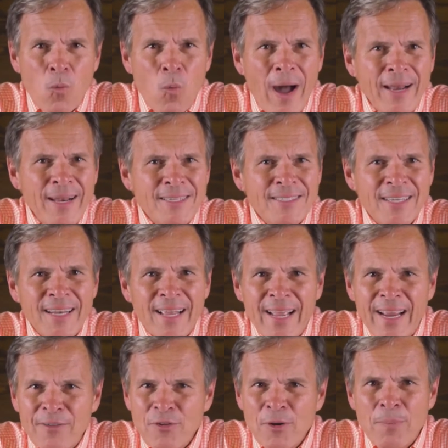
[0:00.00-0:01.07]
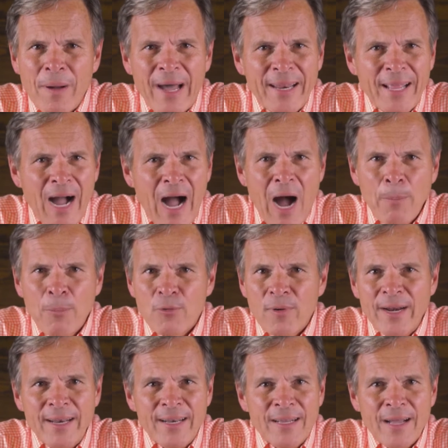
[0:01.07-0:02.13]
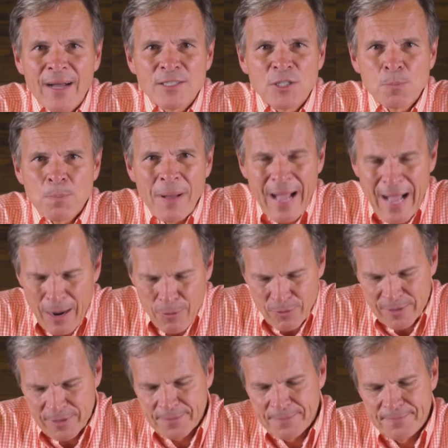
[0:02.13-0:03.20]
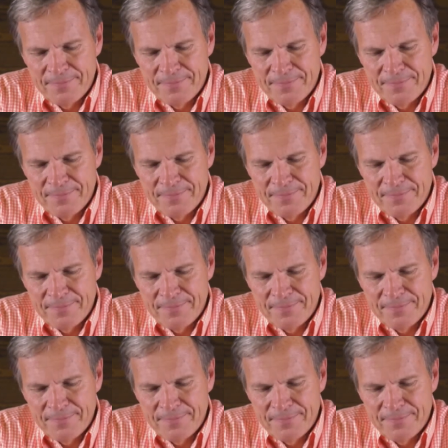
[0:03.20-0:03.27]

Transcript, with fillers: why doesn't everybody operate in God's power?